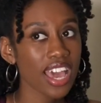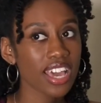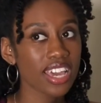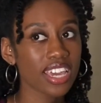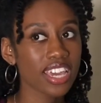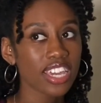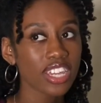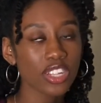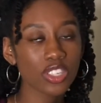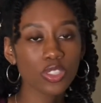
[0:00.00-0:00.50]

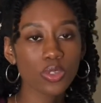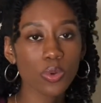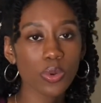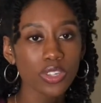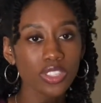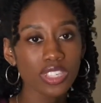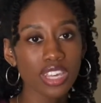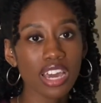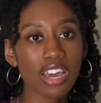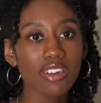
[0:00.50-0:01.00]
it is
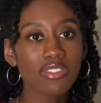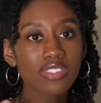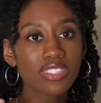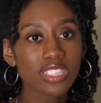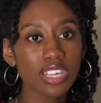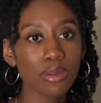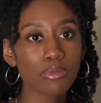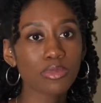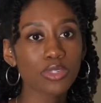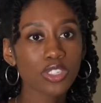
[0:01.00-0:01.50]
going to have
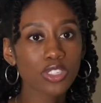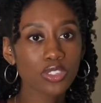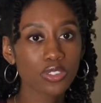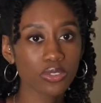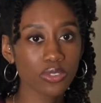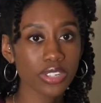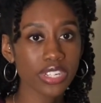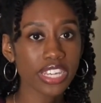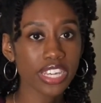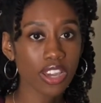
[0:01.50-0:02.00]
some
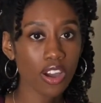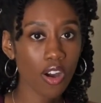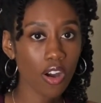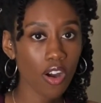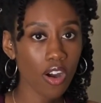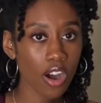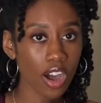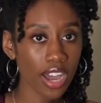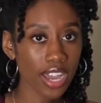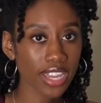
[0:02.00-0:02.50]
degree
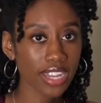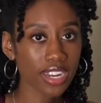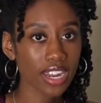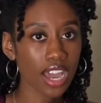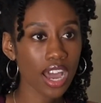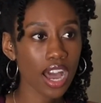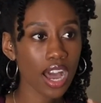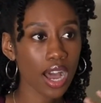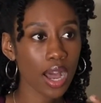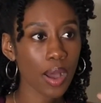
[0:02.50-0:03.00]
on
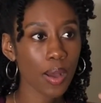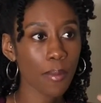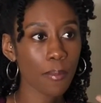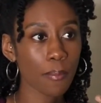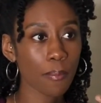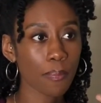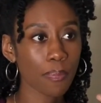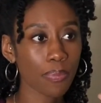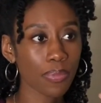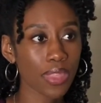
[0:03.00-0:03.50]

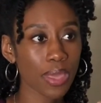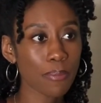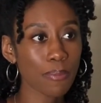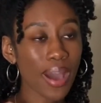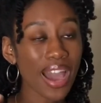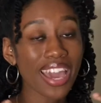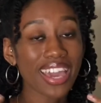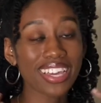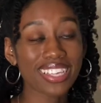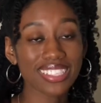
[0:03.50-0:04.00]

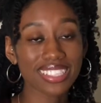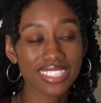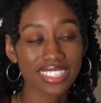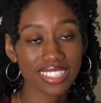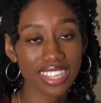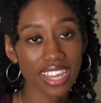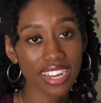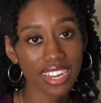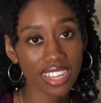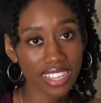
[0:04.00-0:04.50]
my
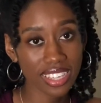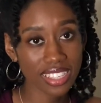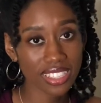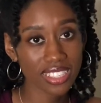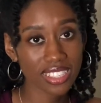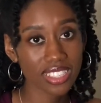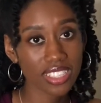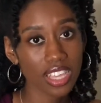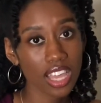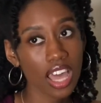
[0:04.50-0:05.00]
aesthetics
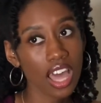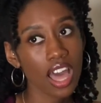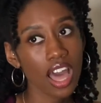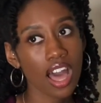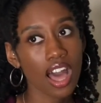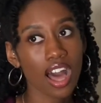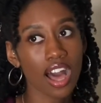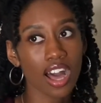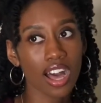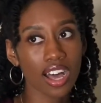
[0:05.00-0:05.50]

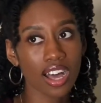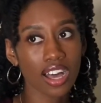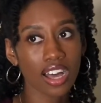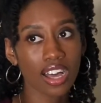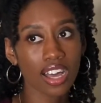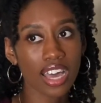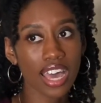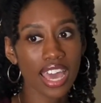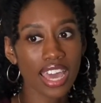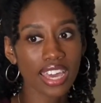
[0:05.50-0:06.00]

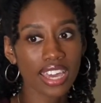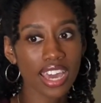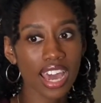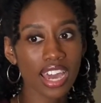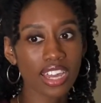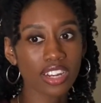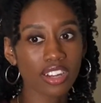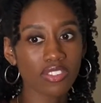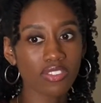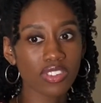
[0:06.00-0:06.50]
and
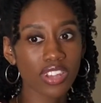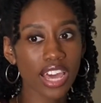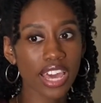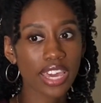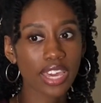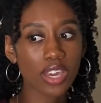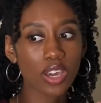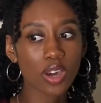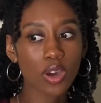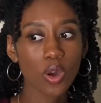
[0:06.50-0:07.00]
kind of
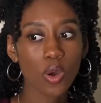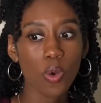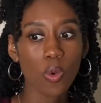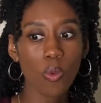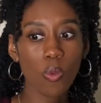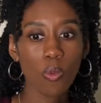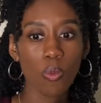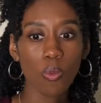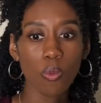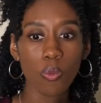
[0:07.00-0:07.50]
like
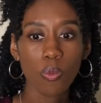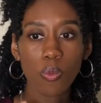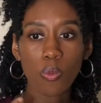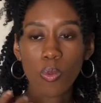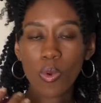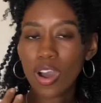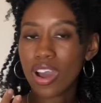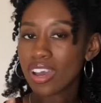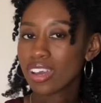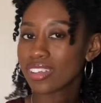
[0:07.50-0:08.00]

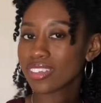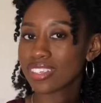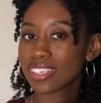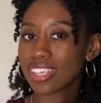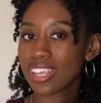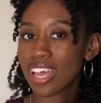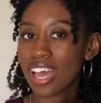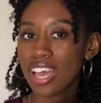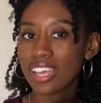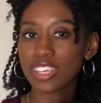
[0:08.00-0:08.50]
what,
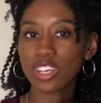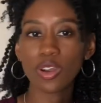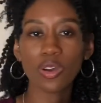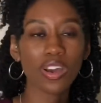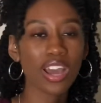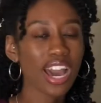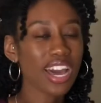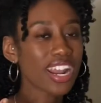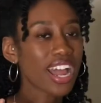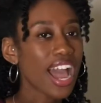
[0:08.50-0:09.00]
you know,
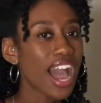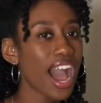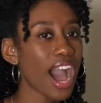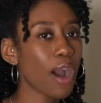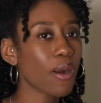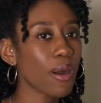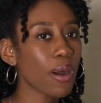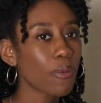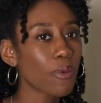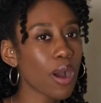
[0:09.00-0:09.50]
kind of
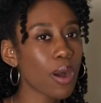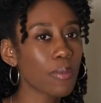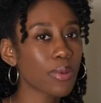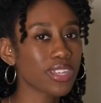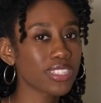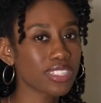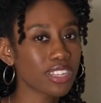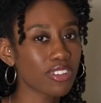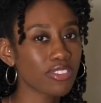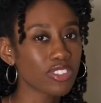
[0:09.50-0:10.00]
how I want
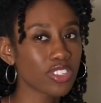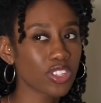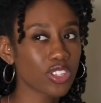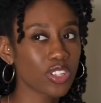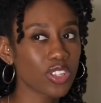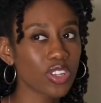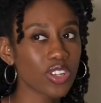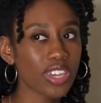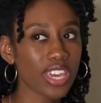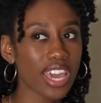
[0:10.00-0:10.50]
myself
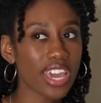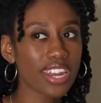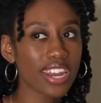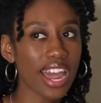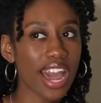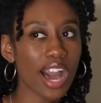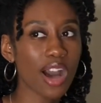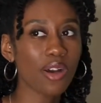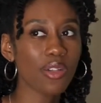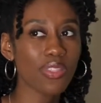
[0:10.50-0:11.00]
to look and
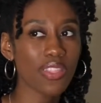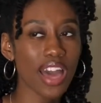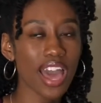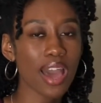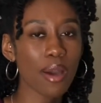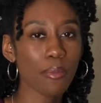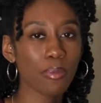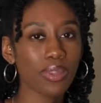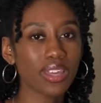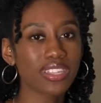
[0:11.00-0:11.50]
how
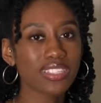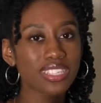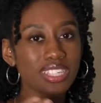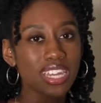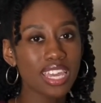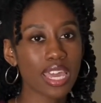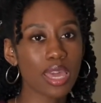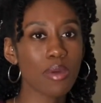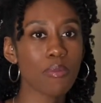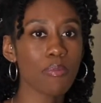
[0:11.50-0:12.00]
that plays
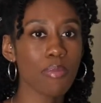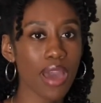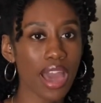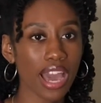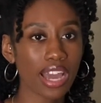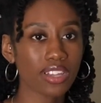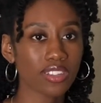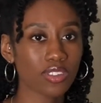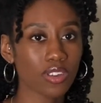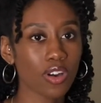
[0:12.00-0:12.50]
an
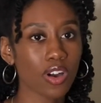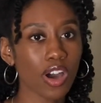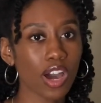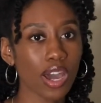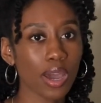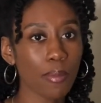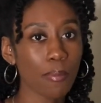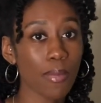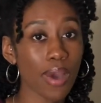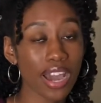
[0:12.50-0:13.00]
impact
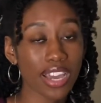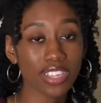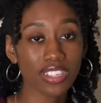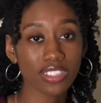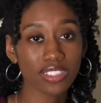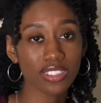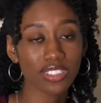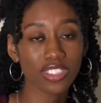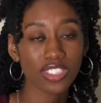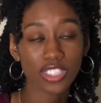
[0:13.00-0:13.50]
on my
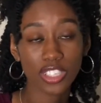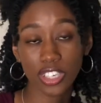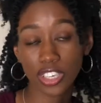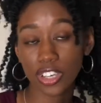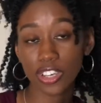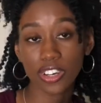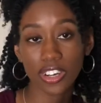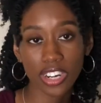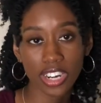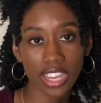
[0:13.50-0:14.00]

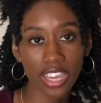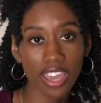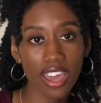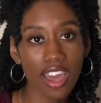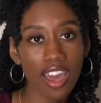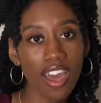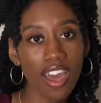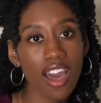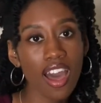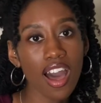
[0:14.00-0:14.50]
security
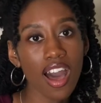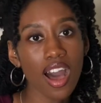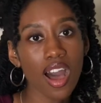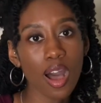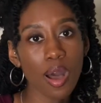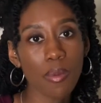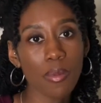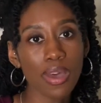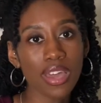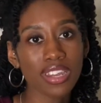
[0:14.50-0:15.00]

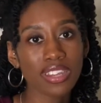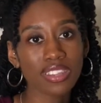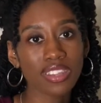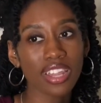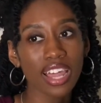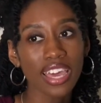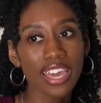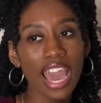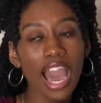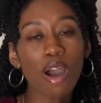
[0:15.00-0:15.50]
and
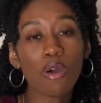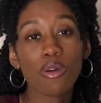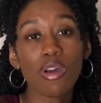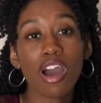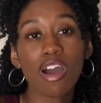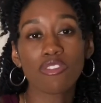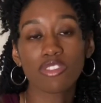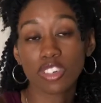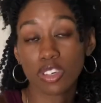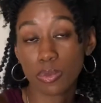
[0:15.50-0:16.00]
like how
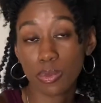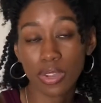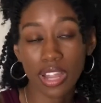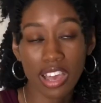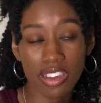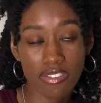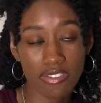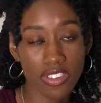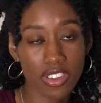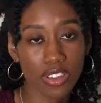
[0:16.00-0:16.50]
comfortable
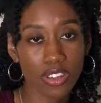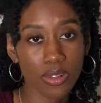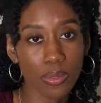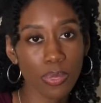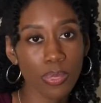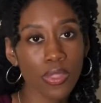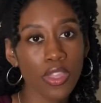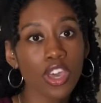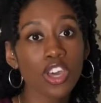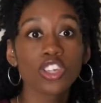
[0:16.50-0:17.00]
I feel.
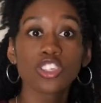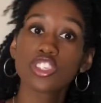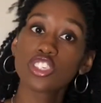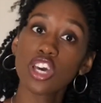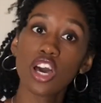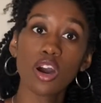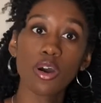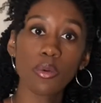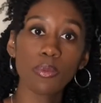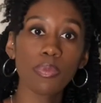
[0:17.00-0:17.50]

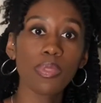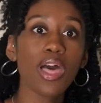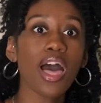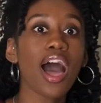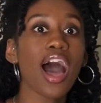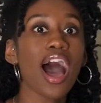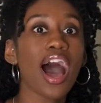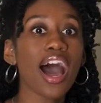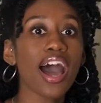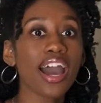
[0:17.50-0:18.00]
So
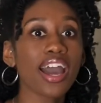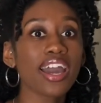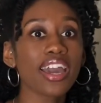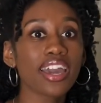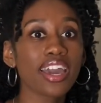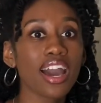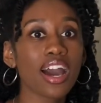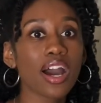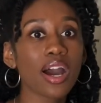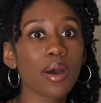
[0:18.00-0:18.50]

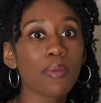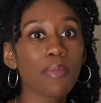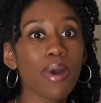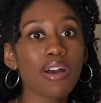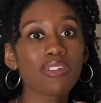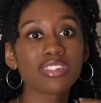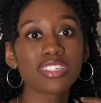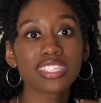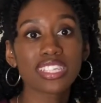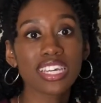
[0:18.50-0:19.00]
I
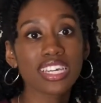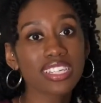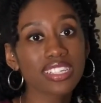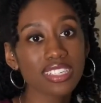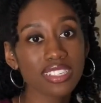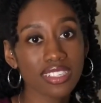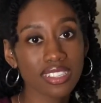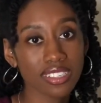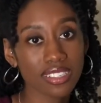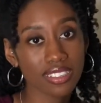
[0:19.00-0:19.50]
have a
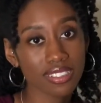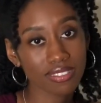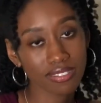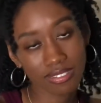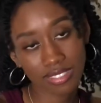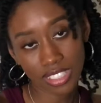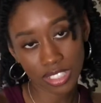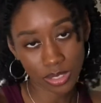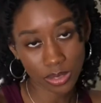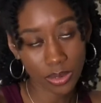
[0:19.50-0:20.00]
skin
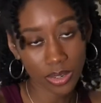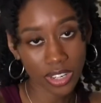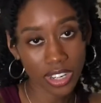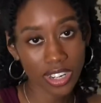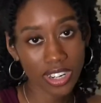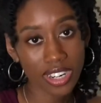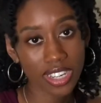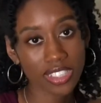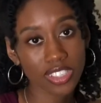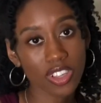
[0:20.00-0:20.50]
disorder.
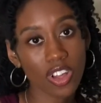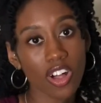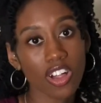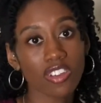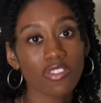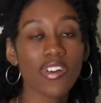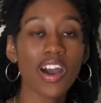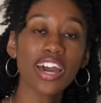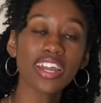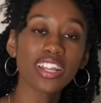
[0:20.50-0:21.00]
It's
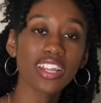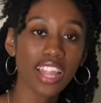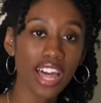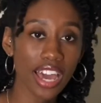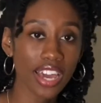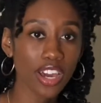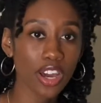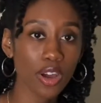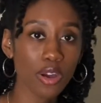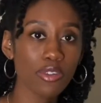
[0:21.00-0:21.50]
called
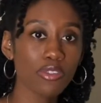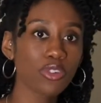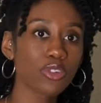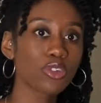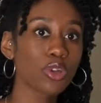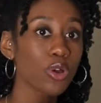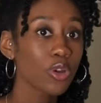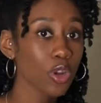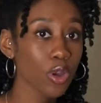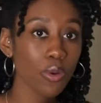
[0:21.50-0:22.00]
vitiligo. If you
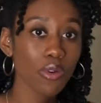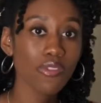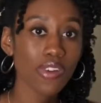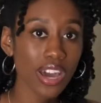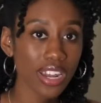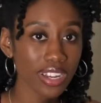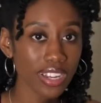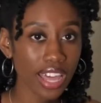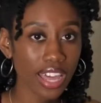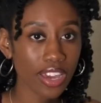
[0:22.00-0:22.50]
don't know what
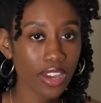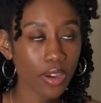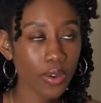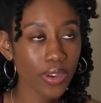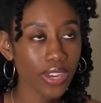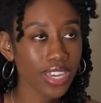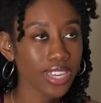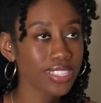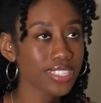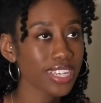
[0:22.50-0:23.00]
vitiligo
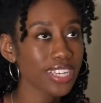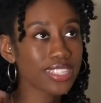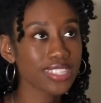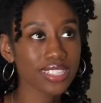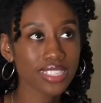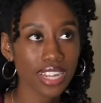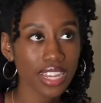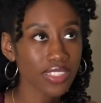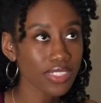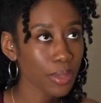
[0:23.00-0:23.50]
is,
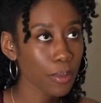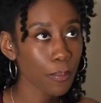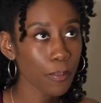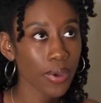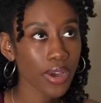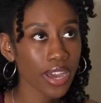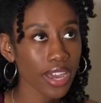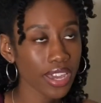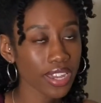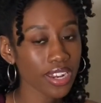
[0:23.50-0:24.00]
it's nothing
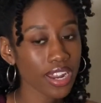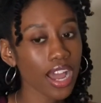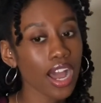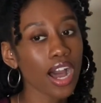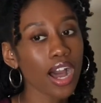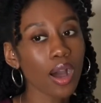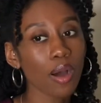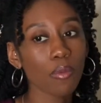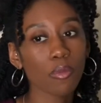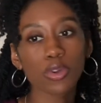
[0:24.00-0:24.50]
but
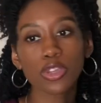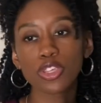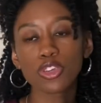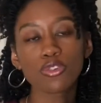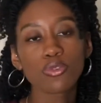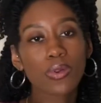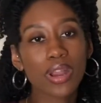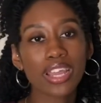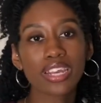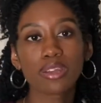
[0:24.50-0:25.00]
when you
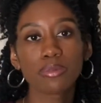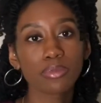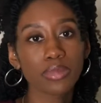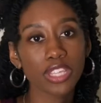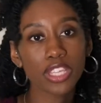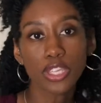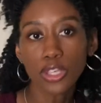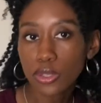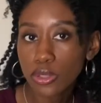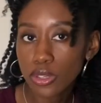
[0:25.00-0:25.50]

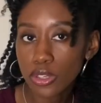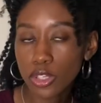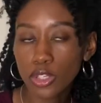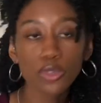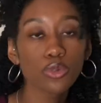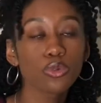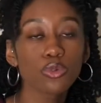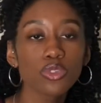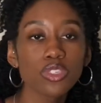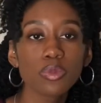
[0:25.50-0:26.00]
randomly
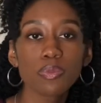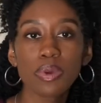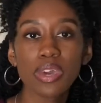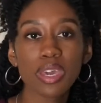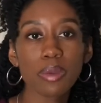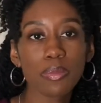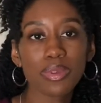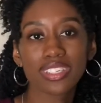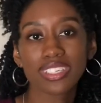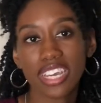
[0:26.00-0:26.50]
lose
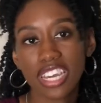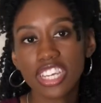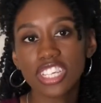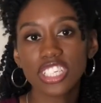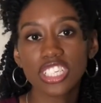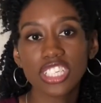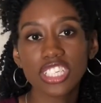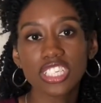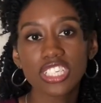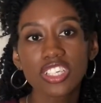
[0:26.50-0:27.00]

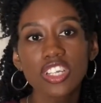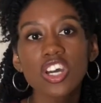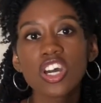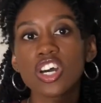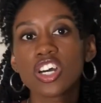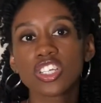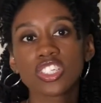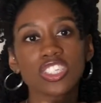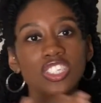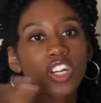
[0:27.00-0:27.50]
pigmentation
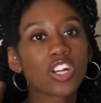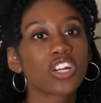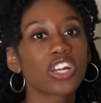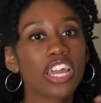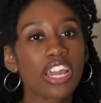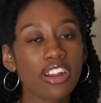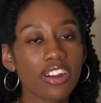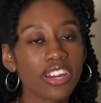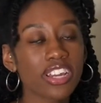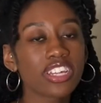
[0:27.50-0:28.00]
on certain
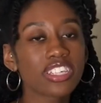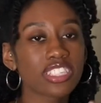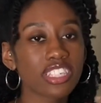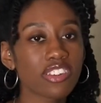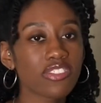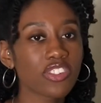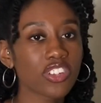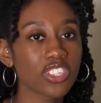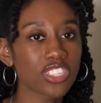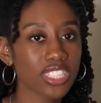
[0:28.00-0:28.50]
areas
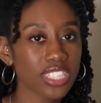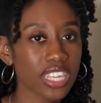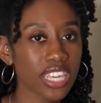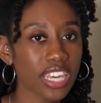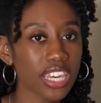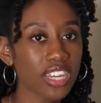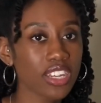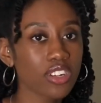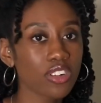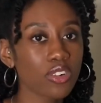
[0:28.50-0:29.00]
of your
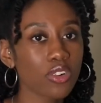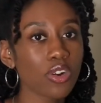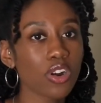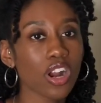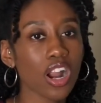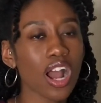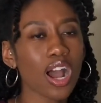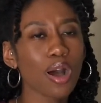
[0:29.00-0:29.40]
skin or